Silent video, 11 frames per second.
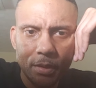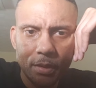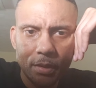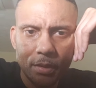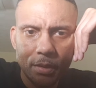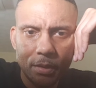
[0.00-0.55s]

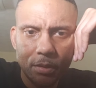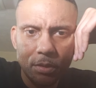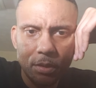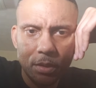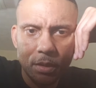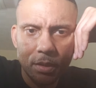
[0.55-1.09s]
Is it so
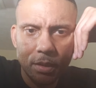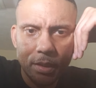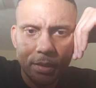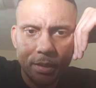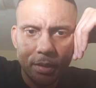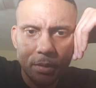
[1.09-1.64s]
hard
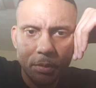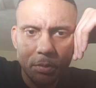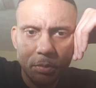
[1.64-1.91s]
at times?